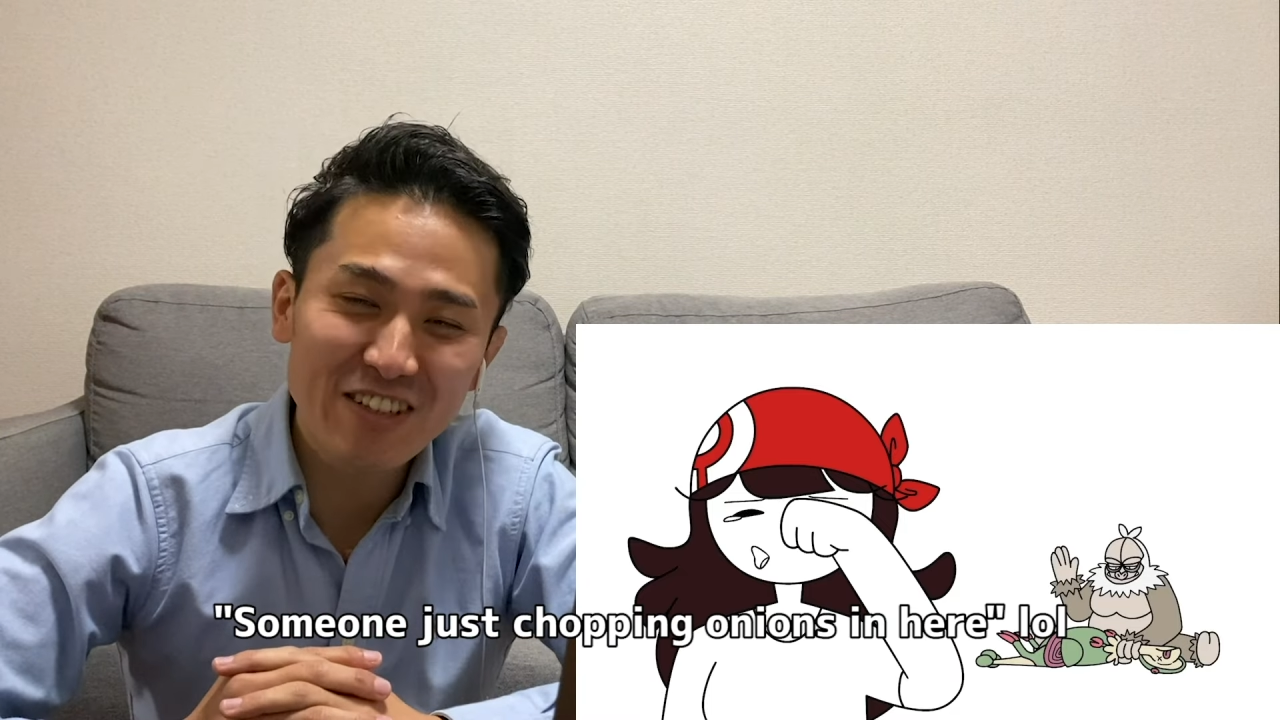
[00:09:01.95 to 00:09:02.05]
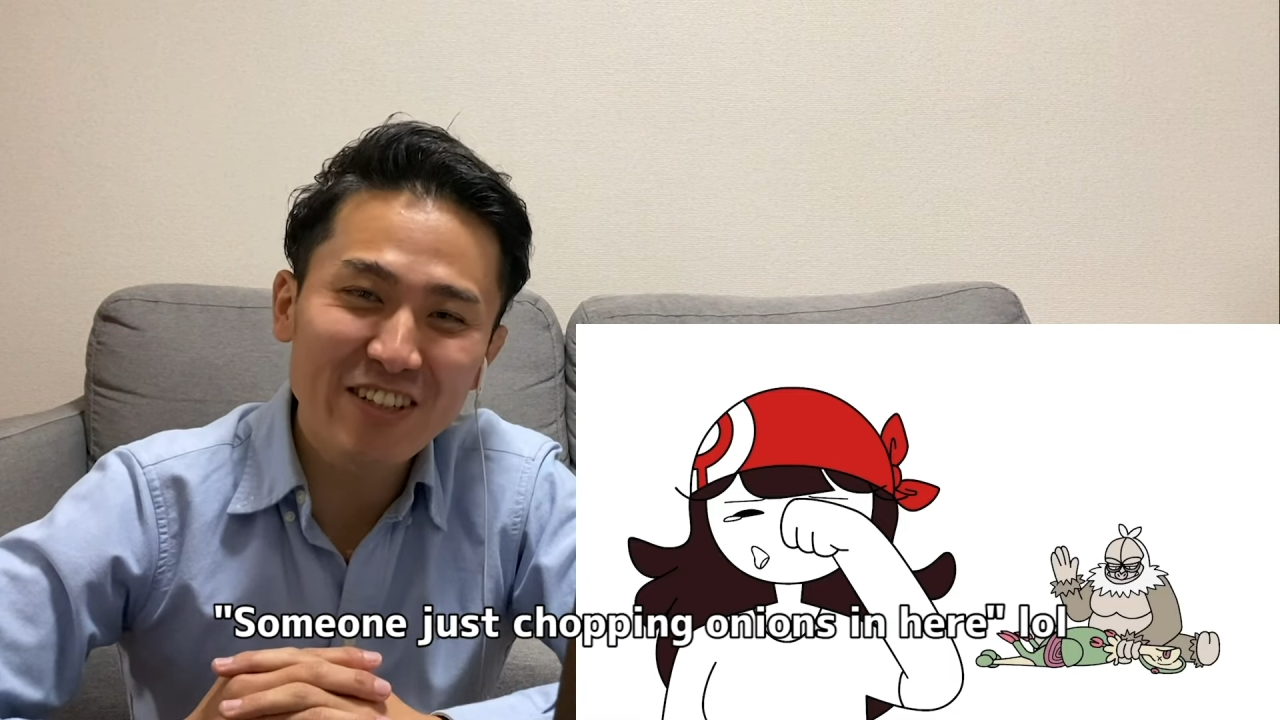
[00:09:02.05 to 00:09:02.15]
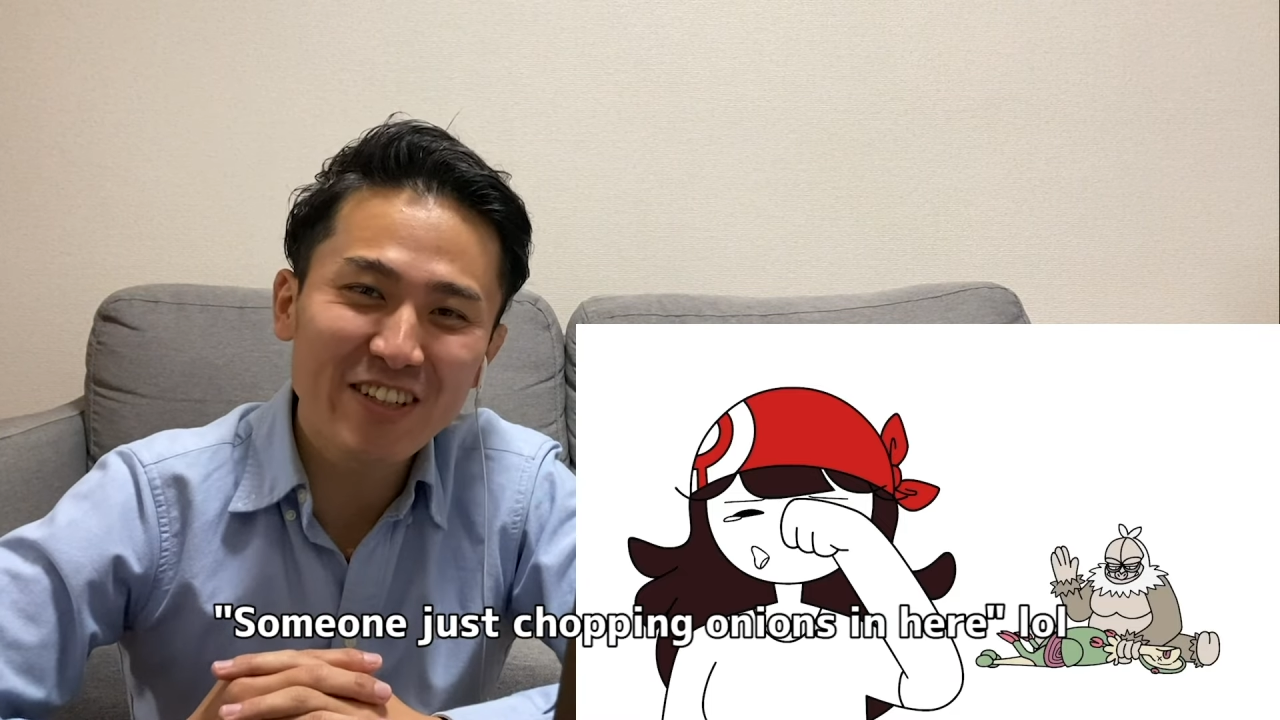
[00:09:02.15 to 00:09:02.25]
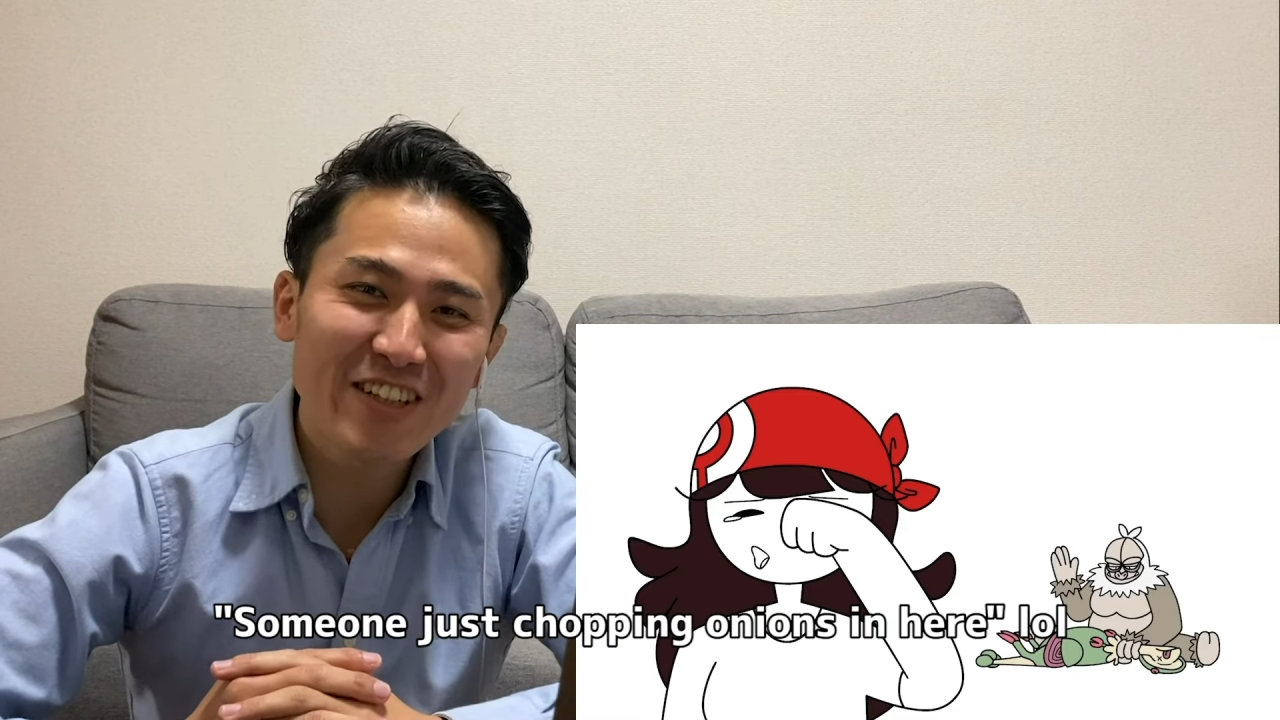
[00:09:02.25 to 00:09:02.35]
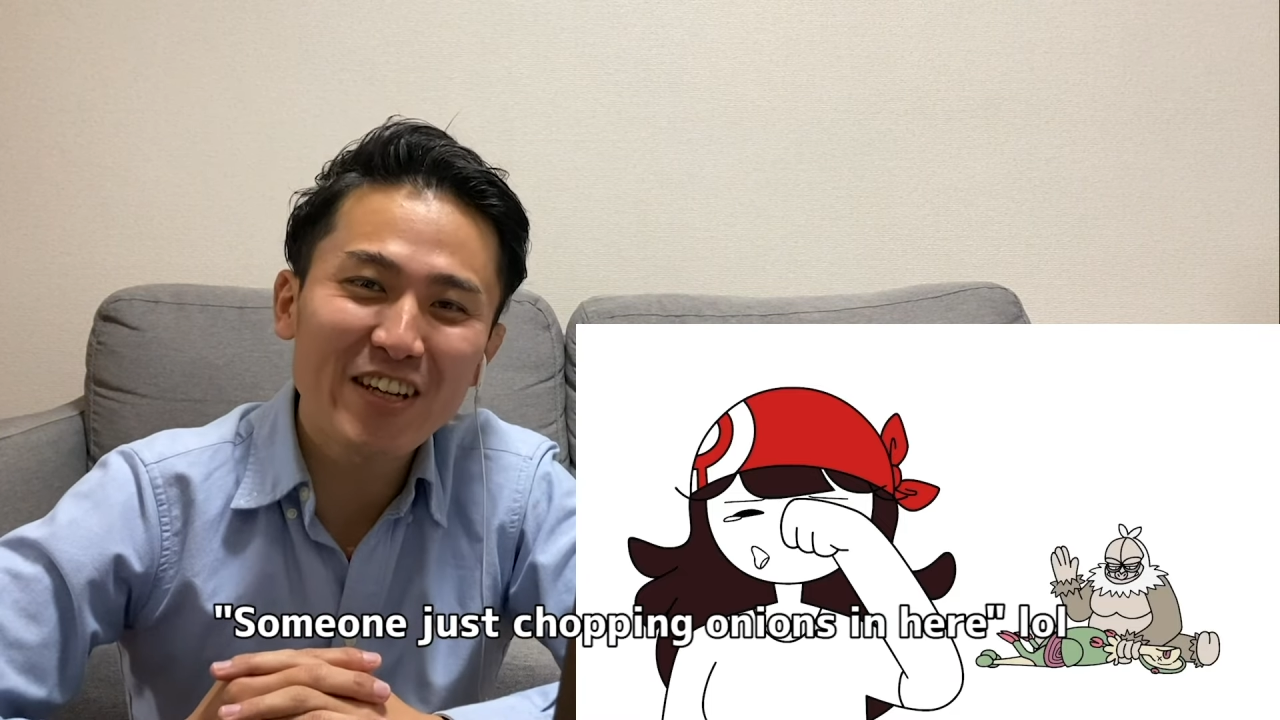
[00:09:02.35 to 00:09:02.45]

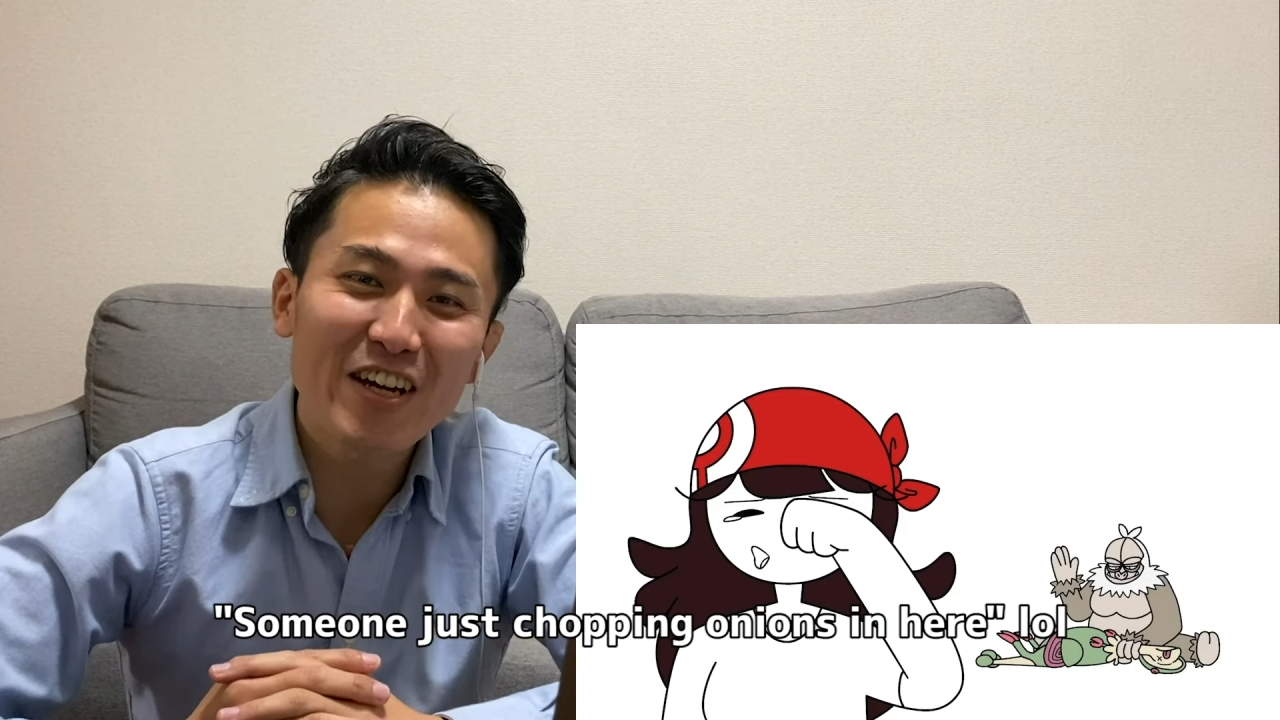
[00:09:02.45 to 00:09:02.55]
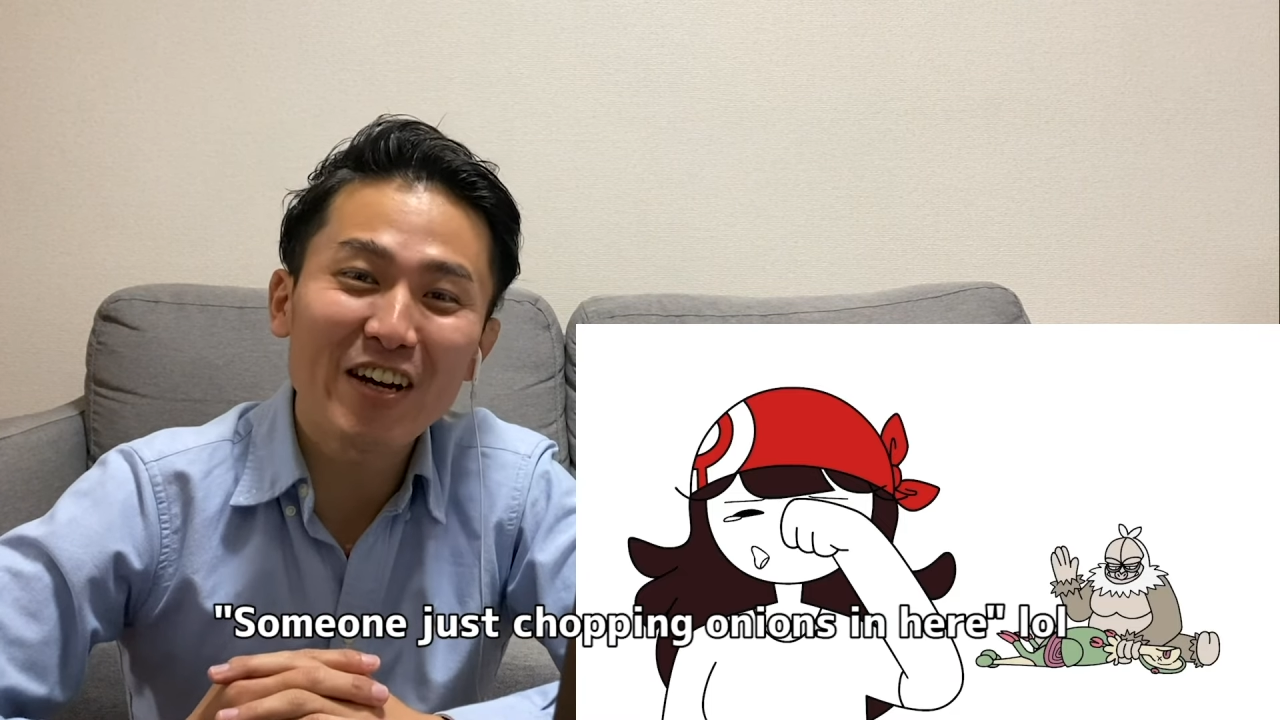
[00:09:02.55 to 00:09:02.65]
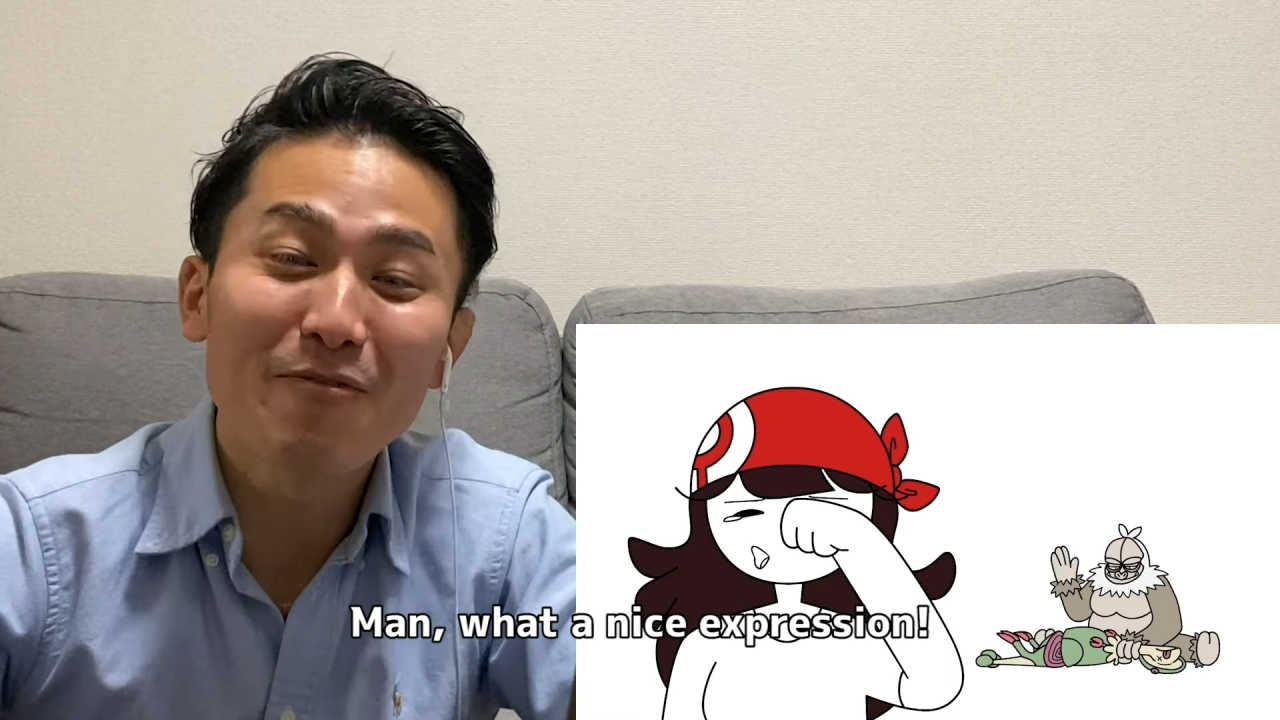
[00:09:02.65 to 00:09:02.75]
here.